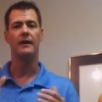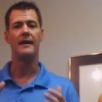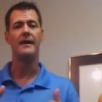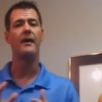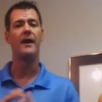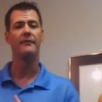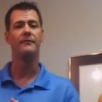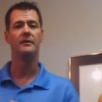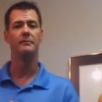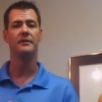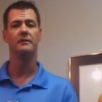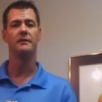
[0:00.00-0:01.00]
now have
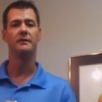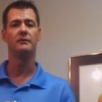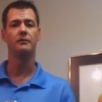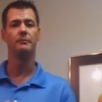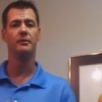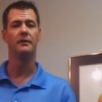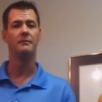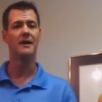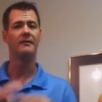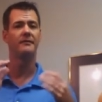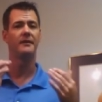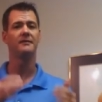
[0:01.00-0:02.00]
the ability to put
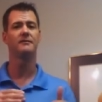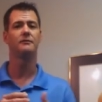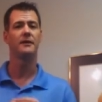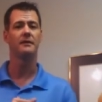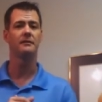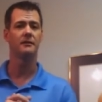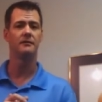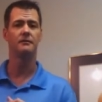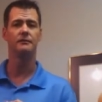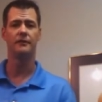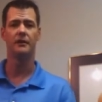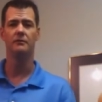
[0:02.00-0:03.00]
my face directly on
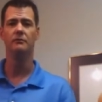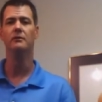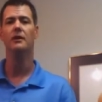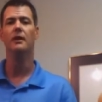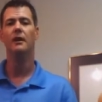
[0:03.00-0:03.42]
your phone,